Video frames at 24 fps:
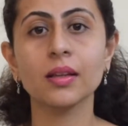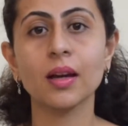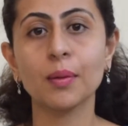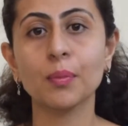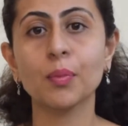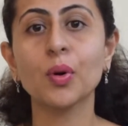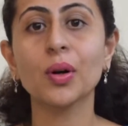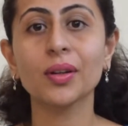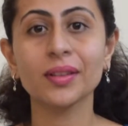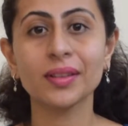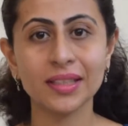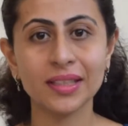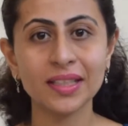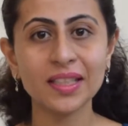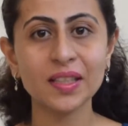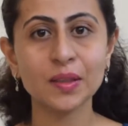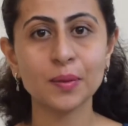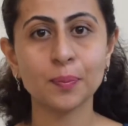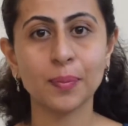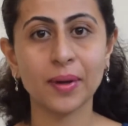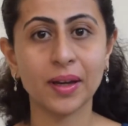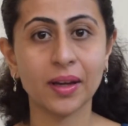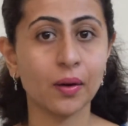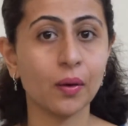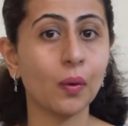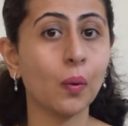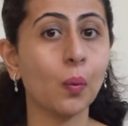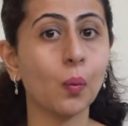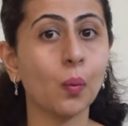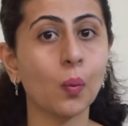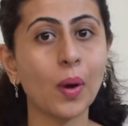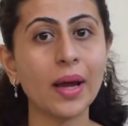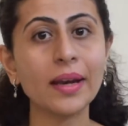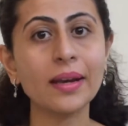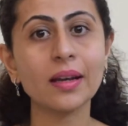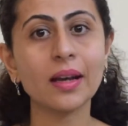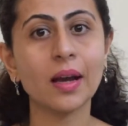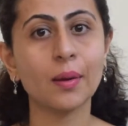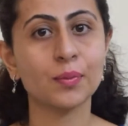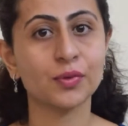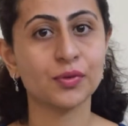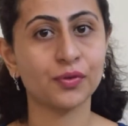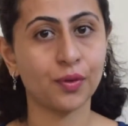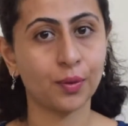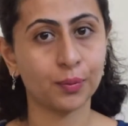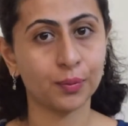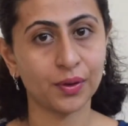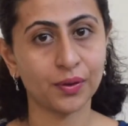Among these pairs, one
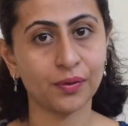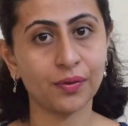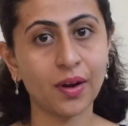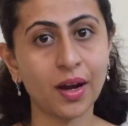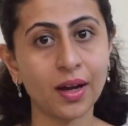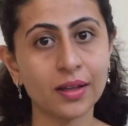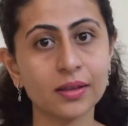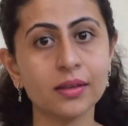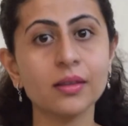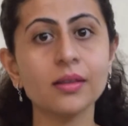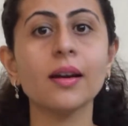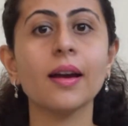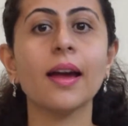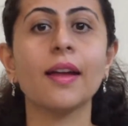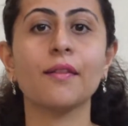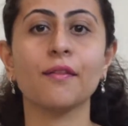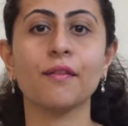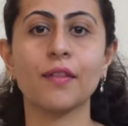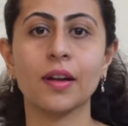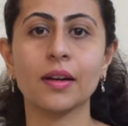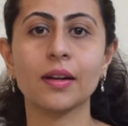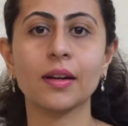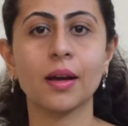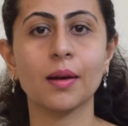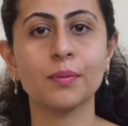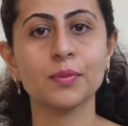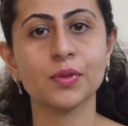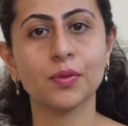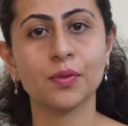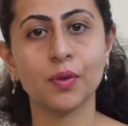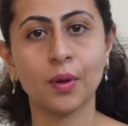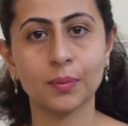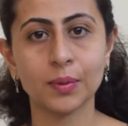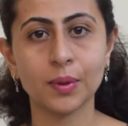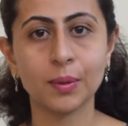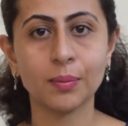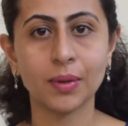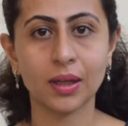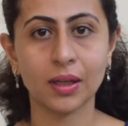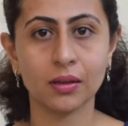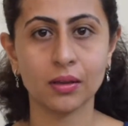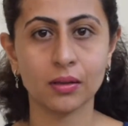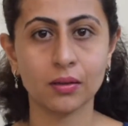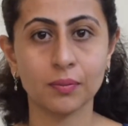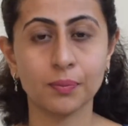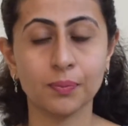comes from the father and one comes from the mother.